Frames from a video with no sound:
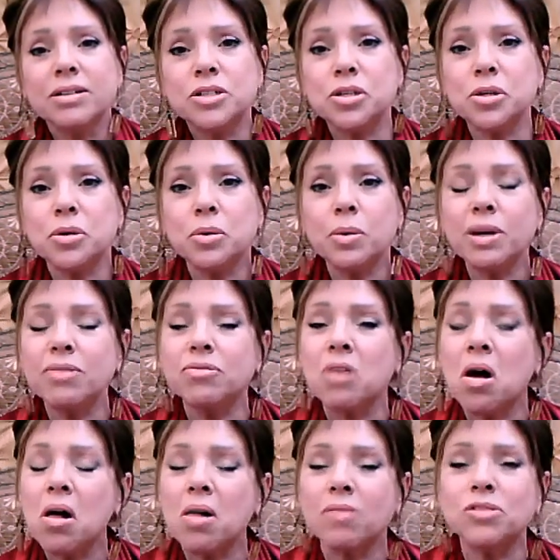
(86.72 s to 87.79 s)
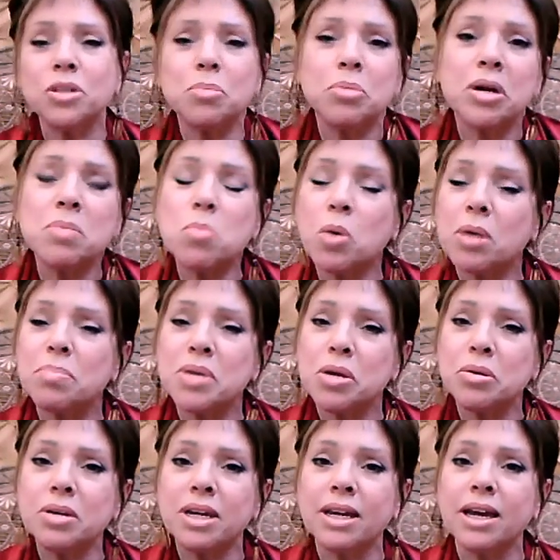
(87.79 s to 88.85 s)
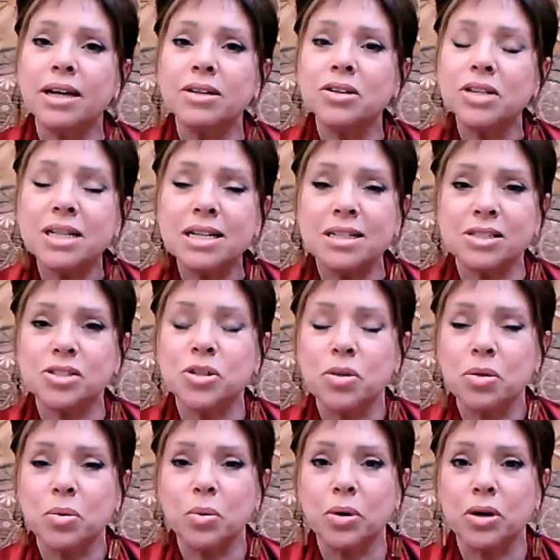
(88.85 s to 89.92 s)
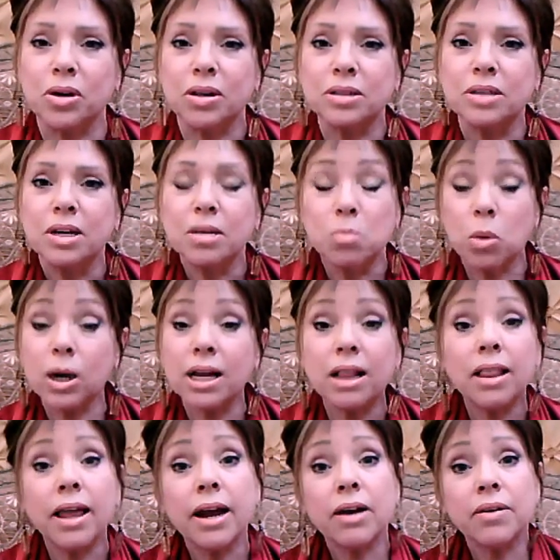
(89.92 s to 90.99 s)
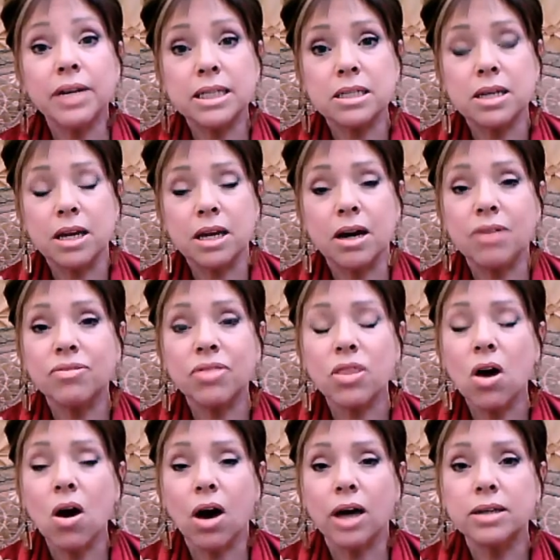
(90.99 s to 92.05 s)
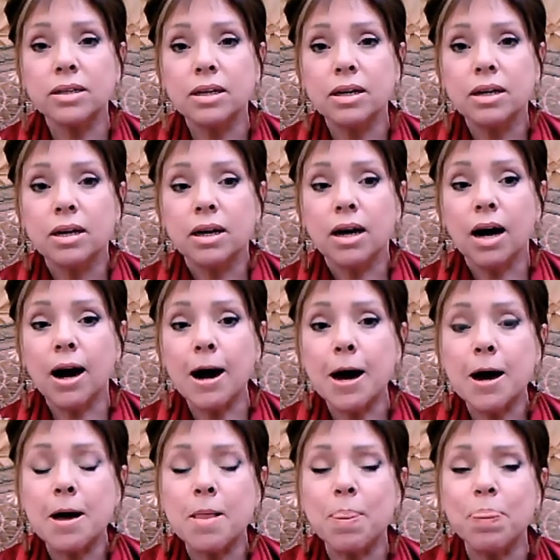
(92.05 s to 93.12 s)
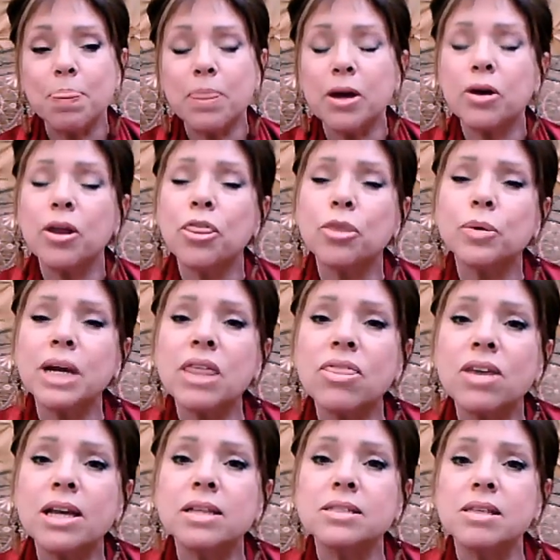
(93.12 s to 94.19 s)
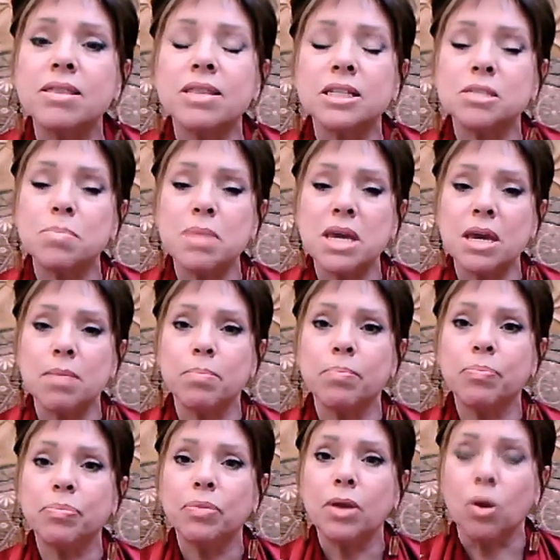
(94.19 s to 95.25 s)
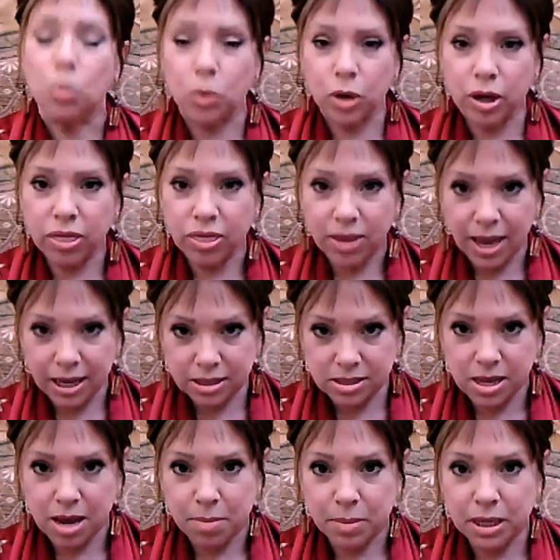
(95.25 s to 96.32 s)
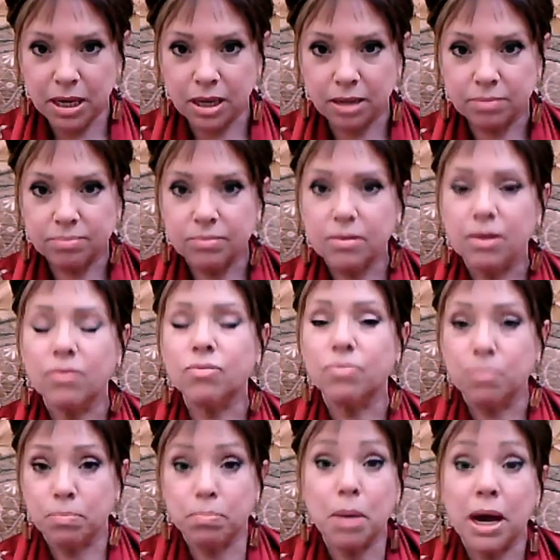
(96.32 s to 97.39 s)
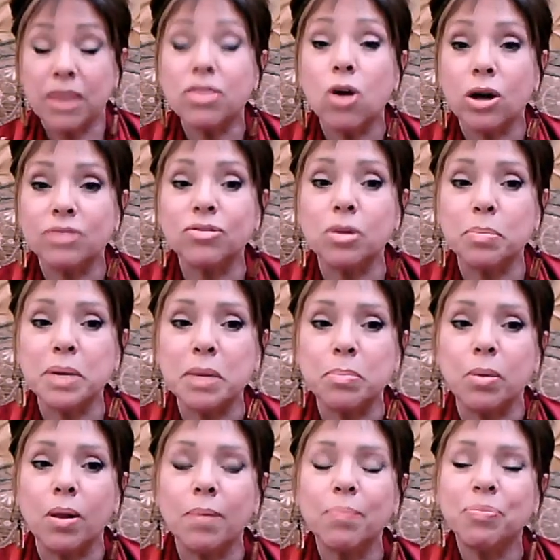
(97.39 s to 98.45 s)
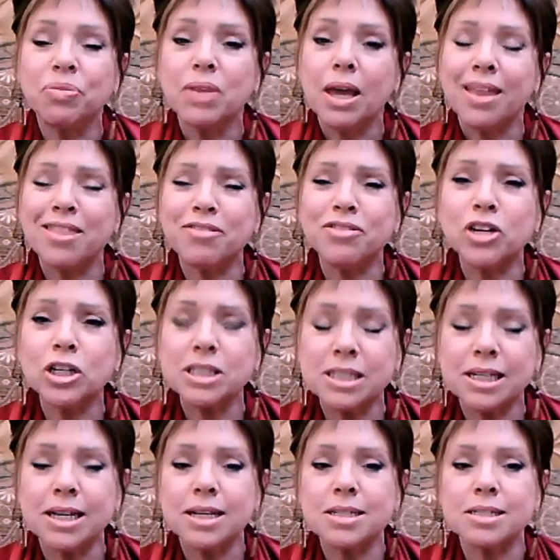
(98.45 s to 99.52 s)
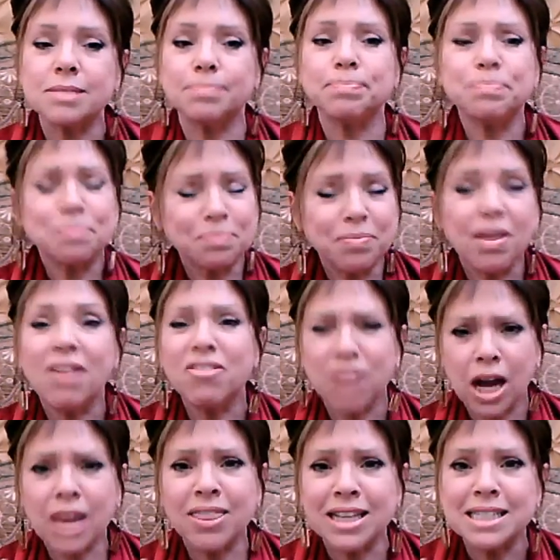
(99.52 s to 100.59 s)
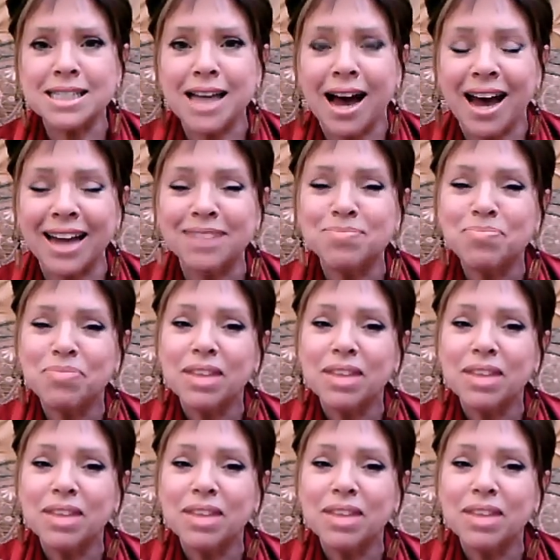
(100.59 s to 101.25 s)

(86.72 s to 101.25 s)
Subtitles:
to evolve, to bring more beauty and goodness to the world, more clarity of thought. There are three things in this meme worth examining by thoughtful people. The first is, fuck this guy.